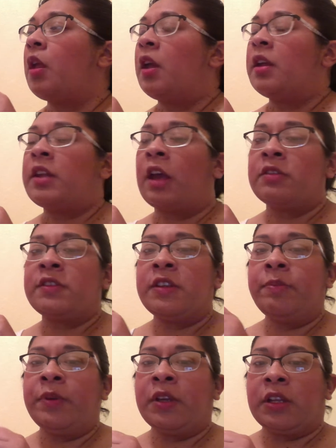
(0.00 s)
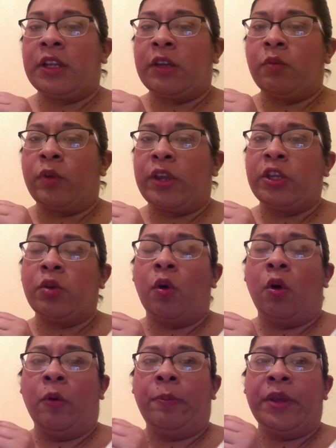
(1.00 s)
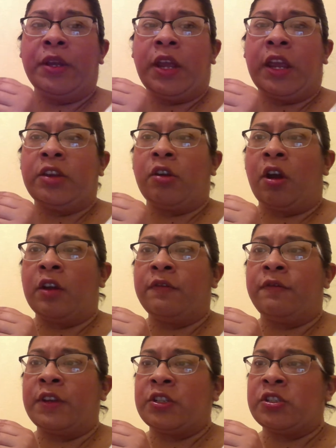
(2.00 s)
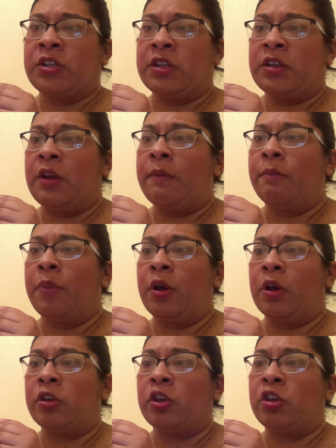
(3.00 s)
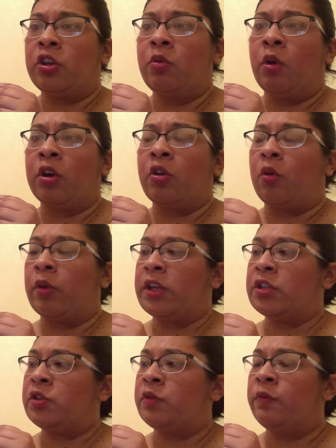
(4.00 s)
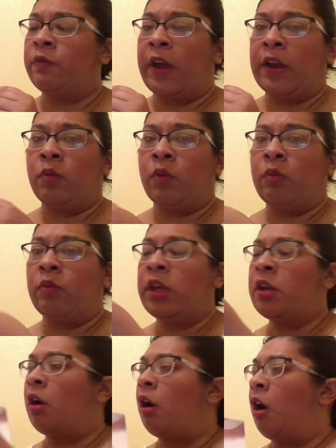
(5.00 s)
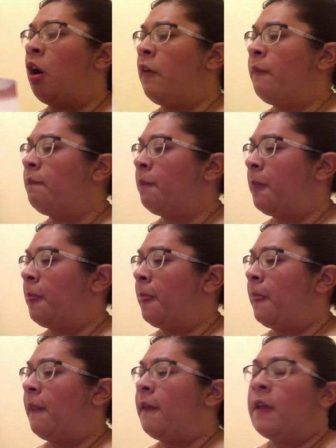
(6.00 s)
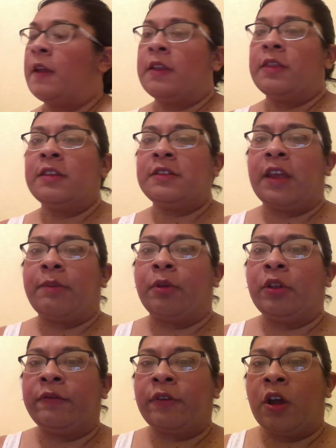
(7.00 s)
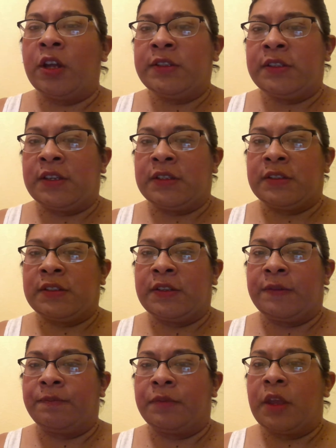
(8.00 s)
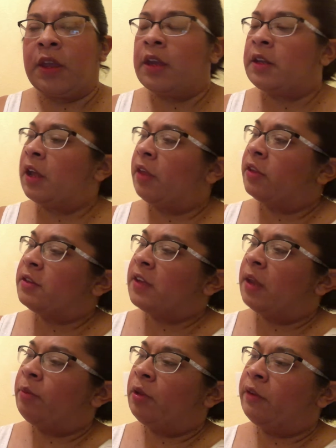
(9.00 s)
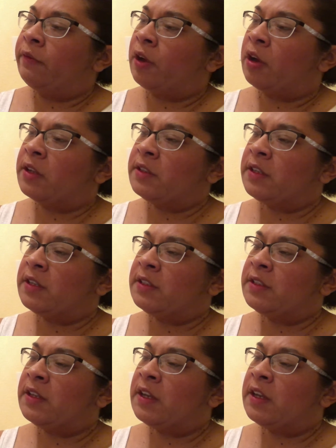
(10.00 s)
Now, typically, when you open a nonfiction book, you are going to find what we call the table of contents. Now, the table of contents